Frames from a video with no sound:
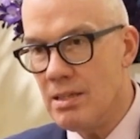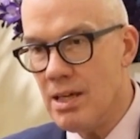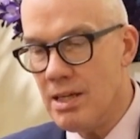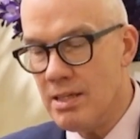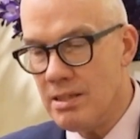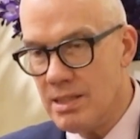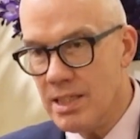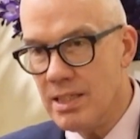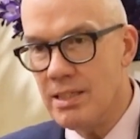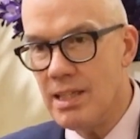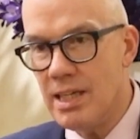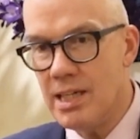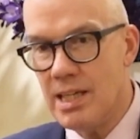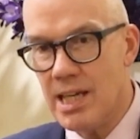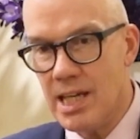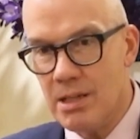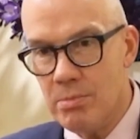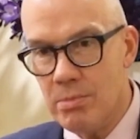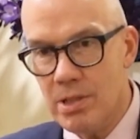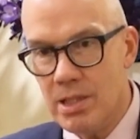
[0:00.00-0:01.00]
think they
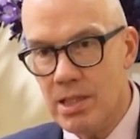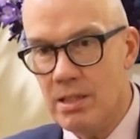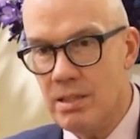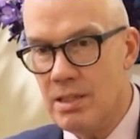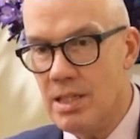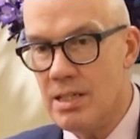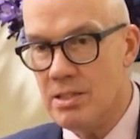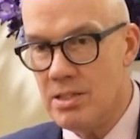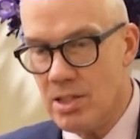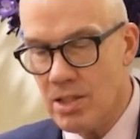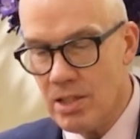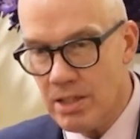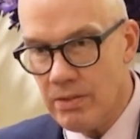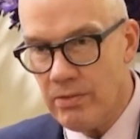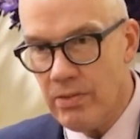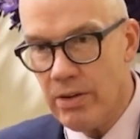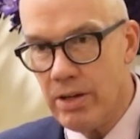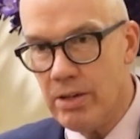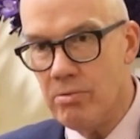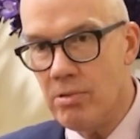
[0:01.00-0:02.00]
can be. They're certainly
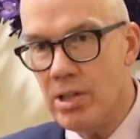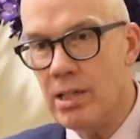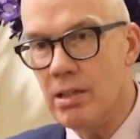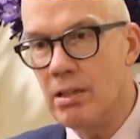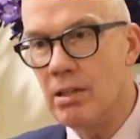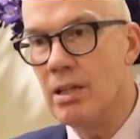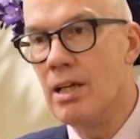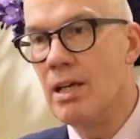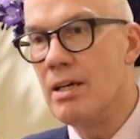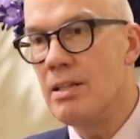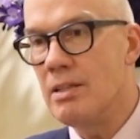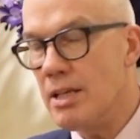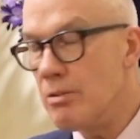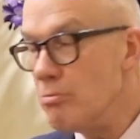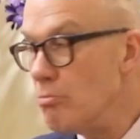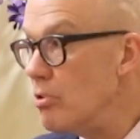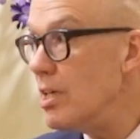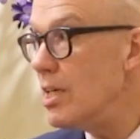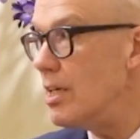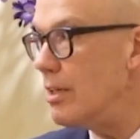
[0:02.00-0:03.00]
very real. They
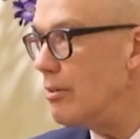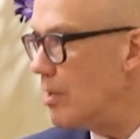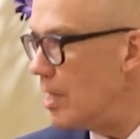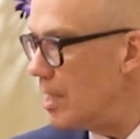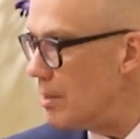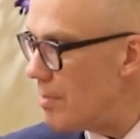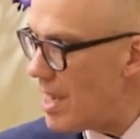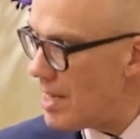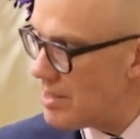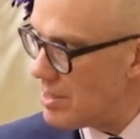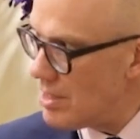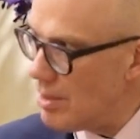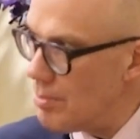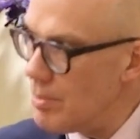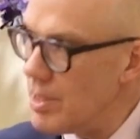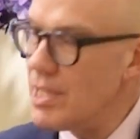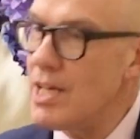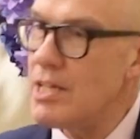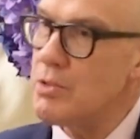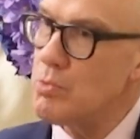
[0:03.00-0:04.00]
really, really matter. I
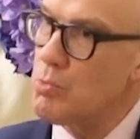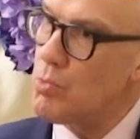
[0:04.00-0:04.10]
mean, that's